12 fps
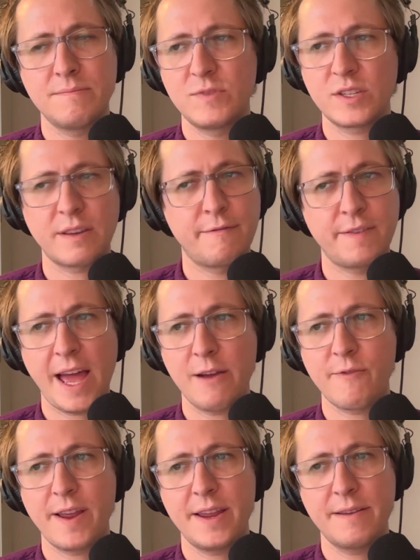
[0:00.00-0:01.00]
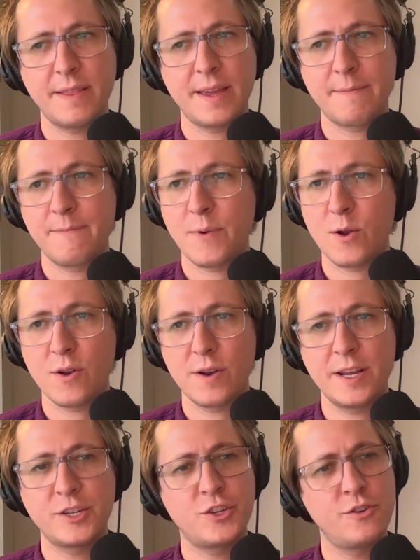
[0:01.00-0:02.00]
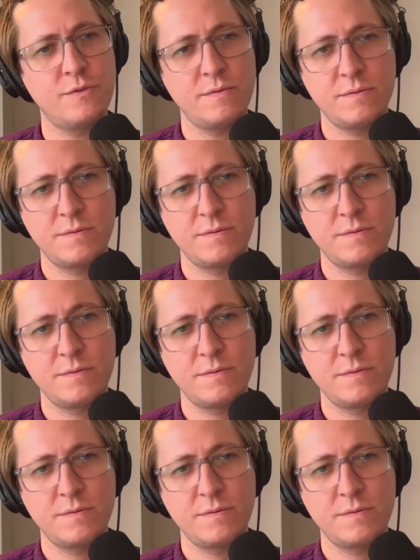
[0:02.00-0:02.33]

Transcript: just a flat rate, like per issue?